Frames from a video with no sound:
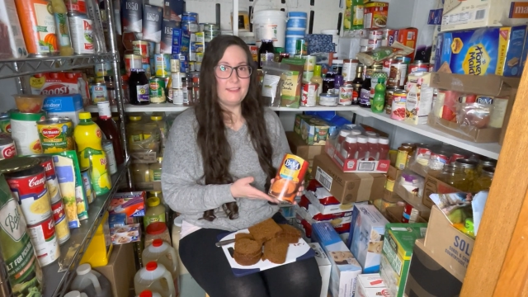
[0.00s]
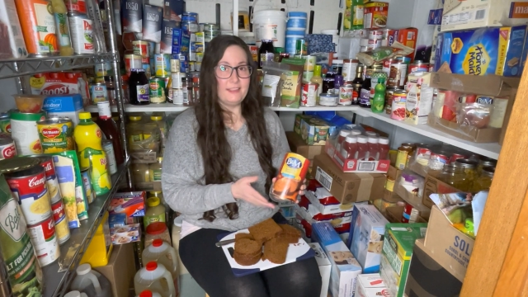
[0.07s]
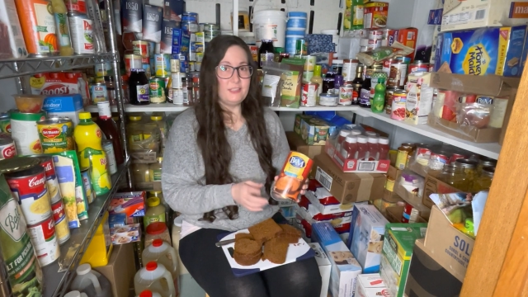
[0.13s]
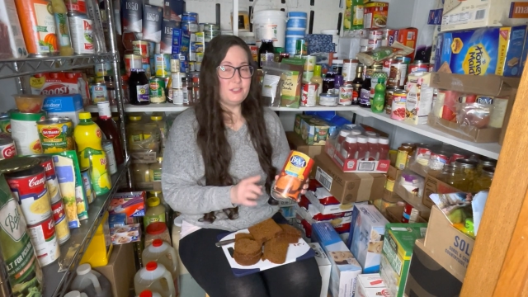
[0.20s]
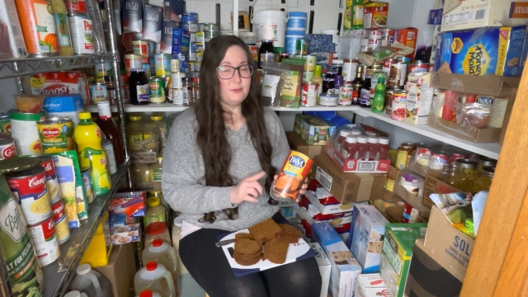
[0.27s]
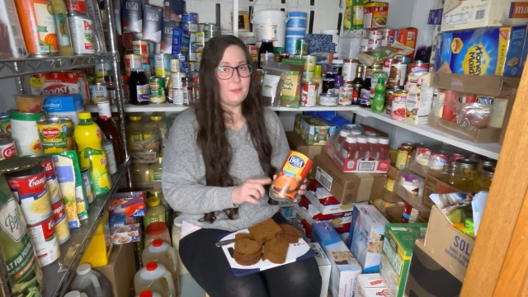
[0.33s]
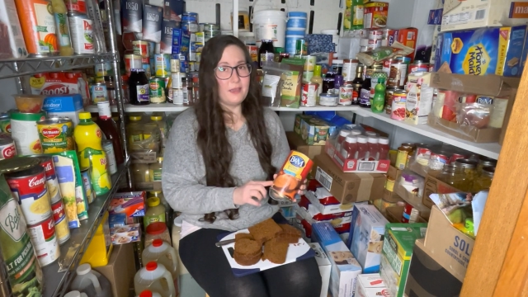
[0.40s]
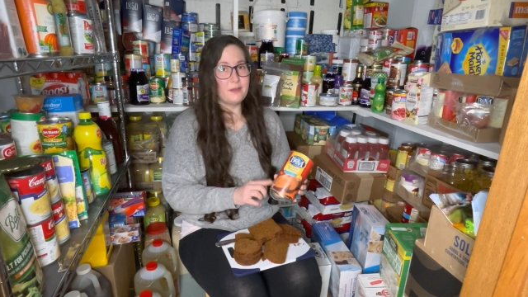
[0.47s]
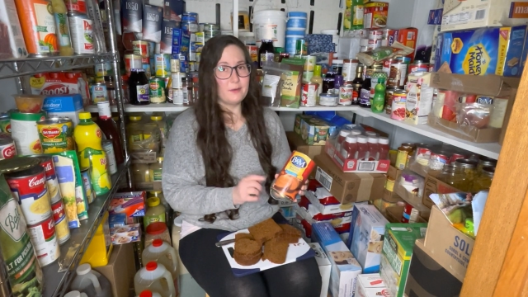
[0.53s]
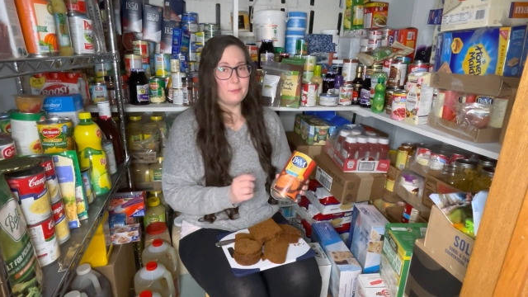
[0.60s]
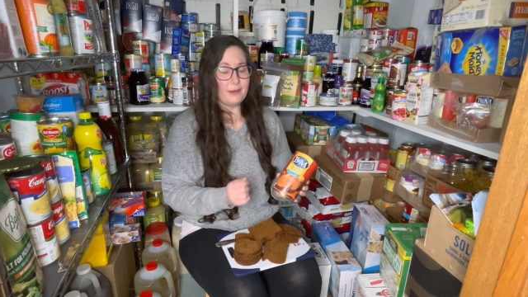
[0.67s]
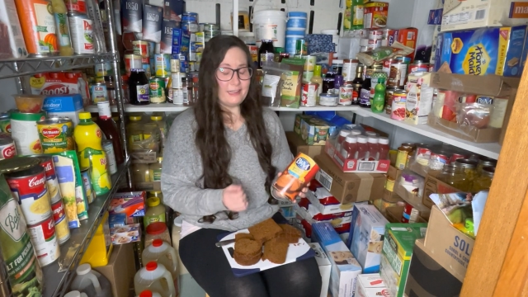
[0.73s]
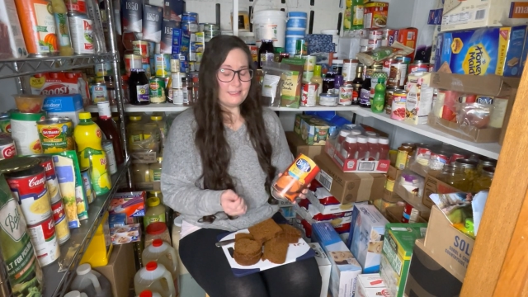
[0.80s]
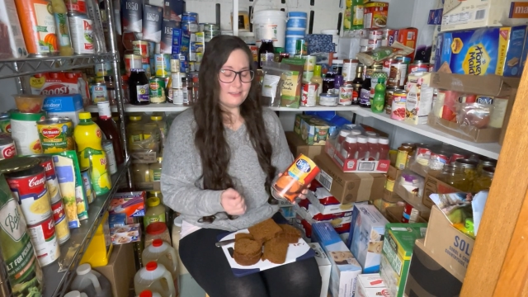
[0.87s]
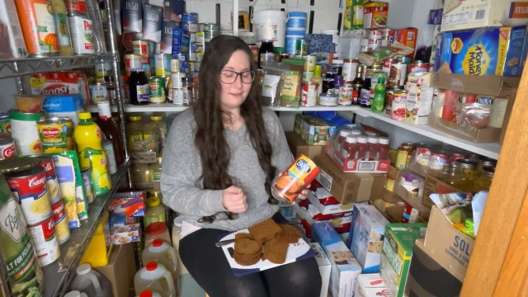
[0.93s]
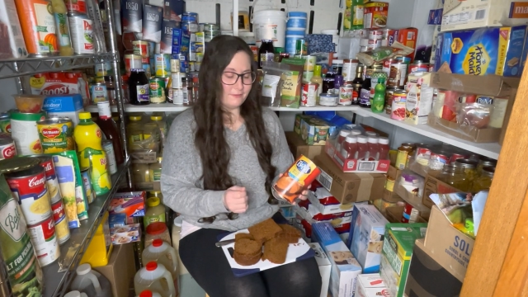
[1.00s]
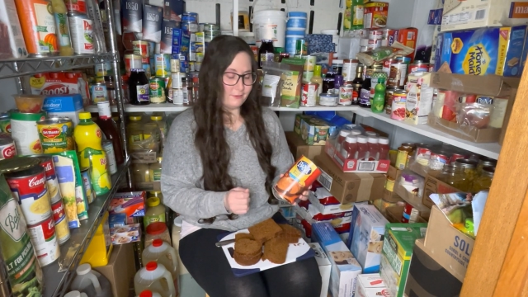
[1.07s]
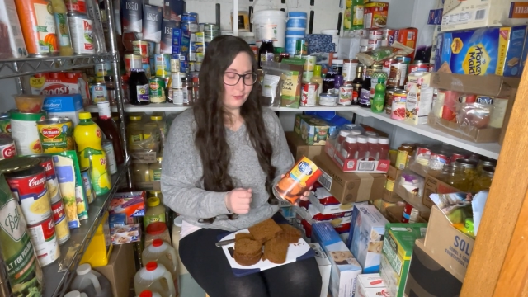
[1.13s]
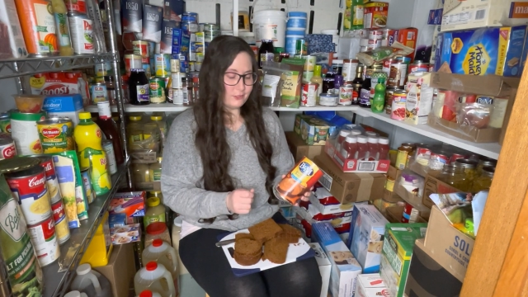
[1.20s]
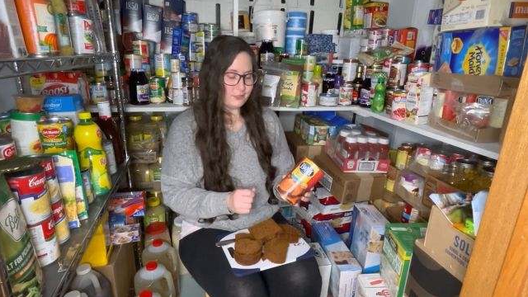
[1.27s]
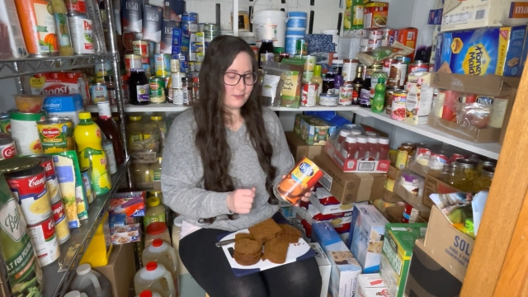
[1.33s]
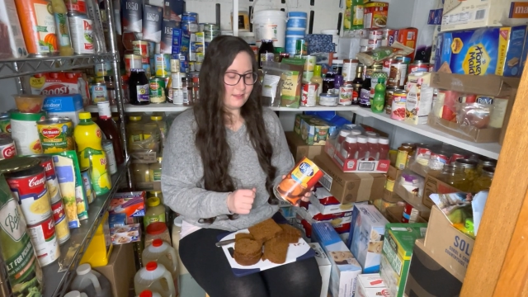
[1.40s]
They do make a raisin
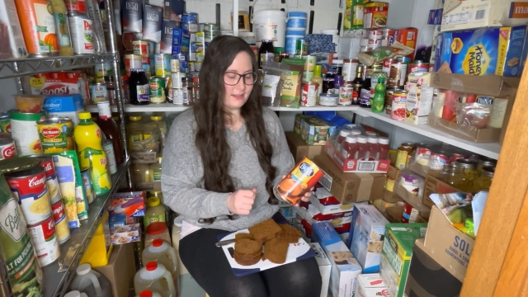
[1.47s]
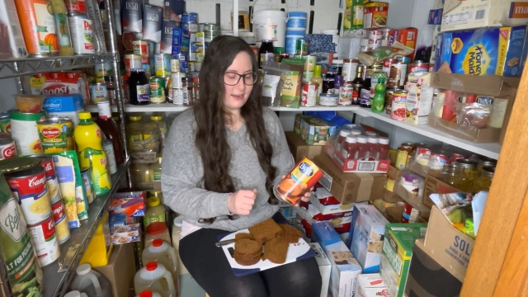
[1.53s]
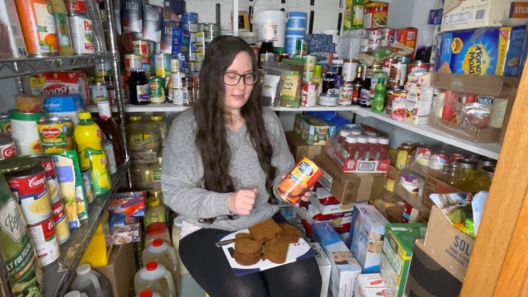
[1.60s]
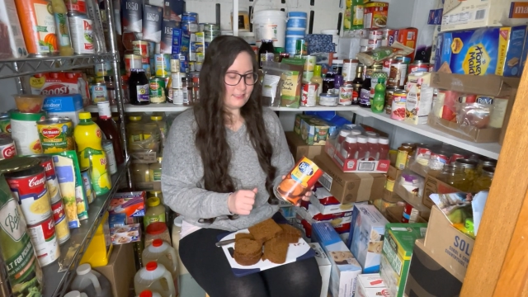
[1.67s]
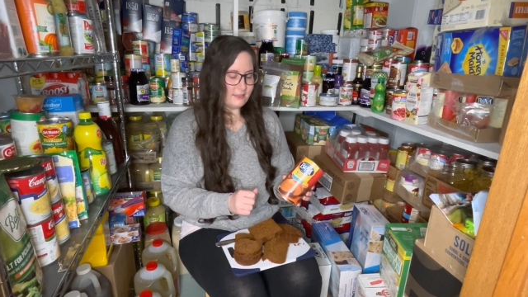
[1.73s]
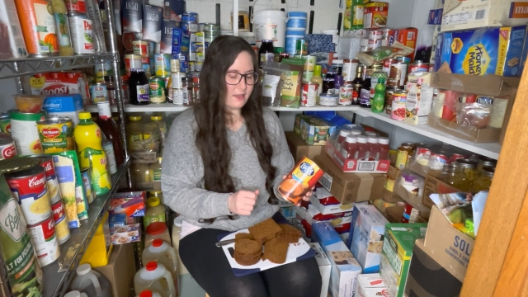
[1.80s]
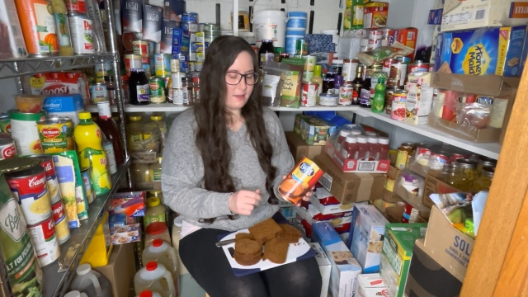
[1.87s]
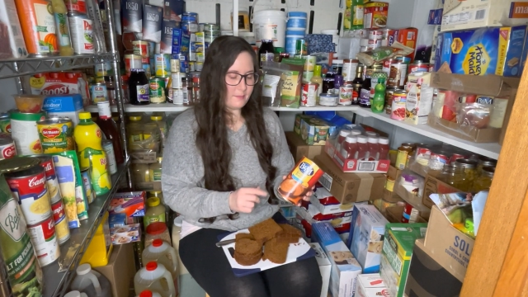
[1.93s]
version that I saw,